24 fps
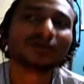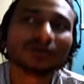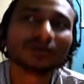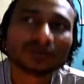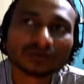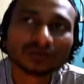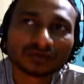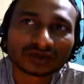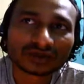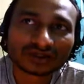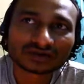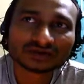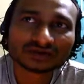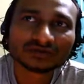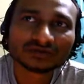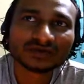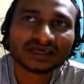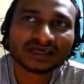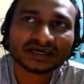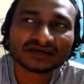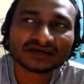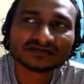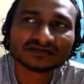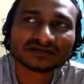what
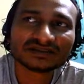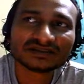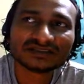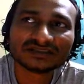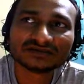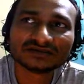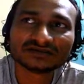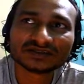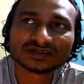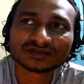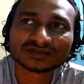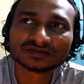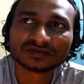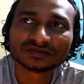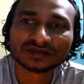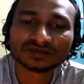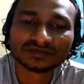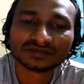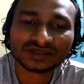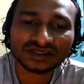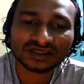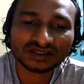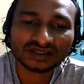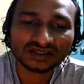we have to deal with will
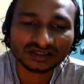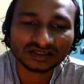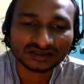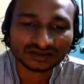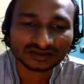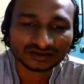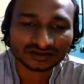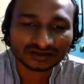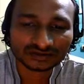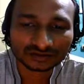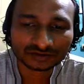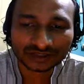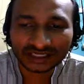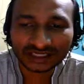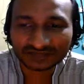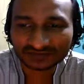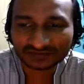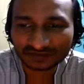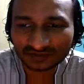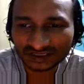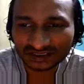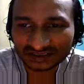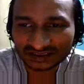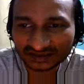be you will have
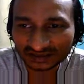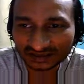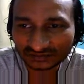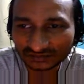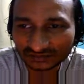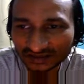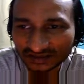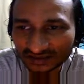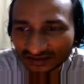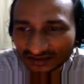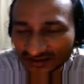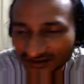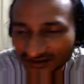a meeting with